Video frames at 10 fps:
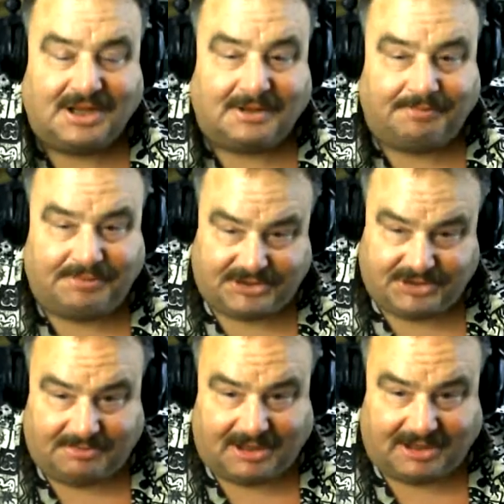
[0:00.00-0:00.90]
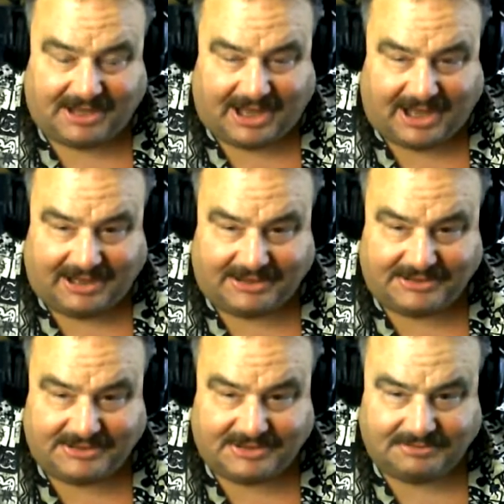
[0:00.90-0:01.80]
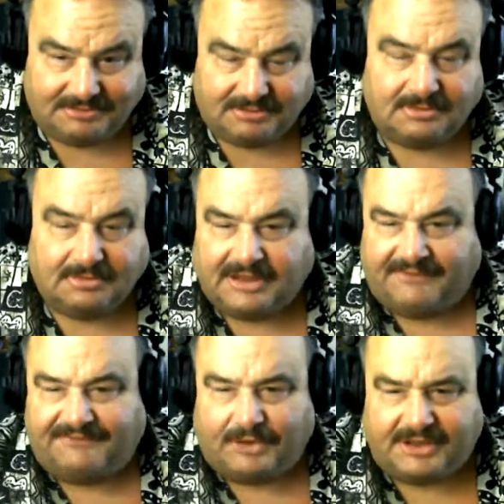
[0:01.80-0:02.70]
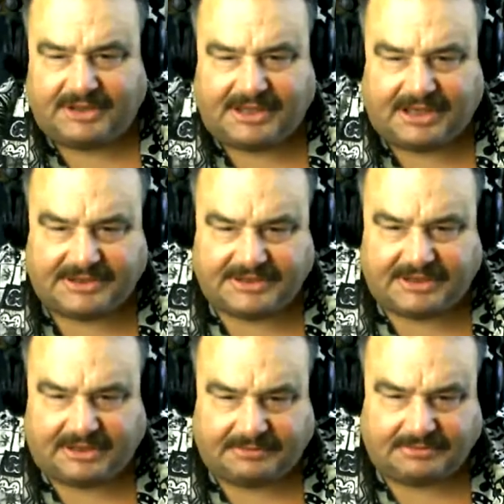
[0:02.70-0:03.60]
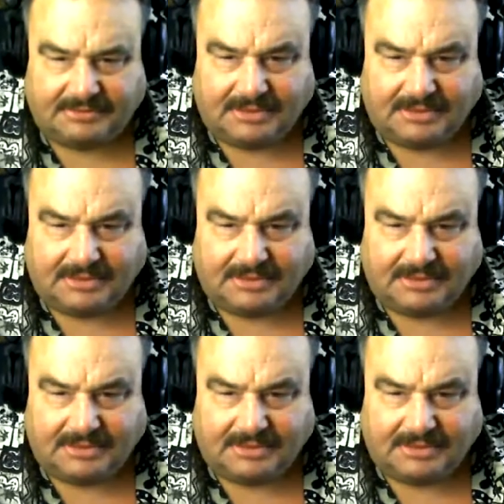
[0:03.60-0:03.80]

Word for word: you're bitching about gas. They voted against it.